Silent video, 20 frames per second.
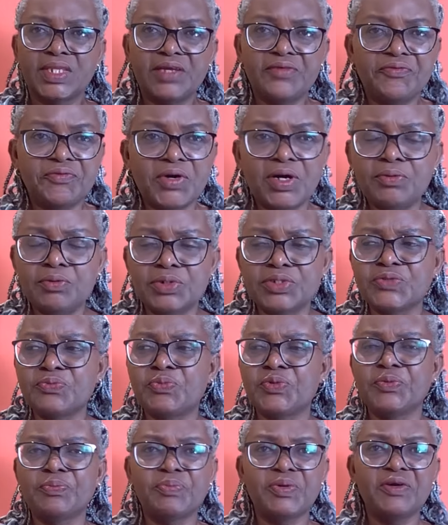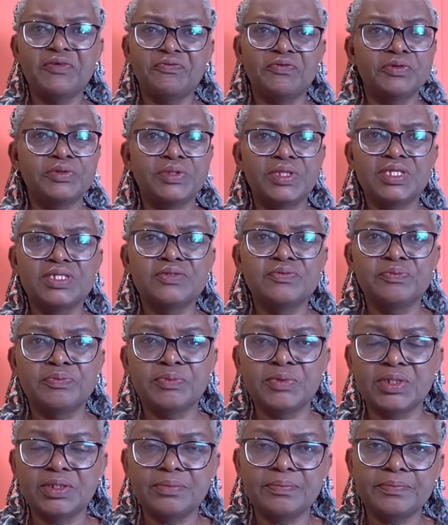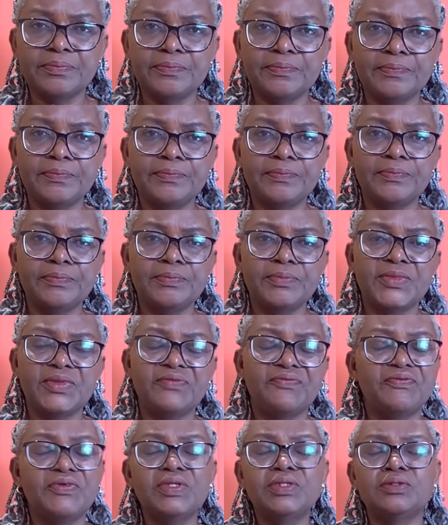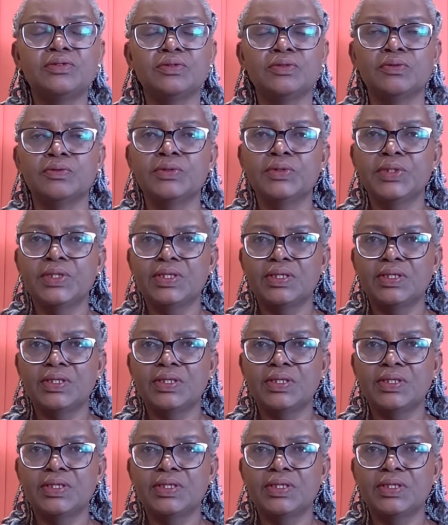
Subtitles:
If I was prepared for this video,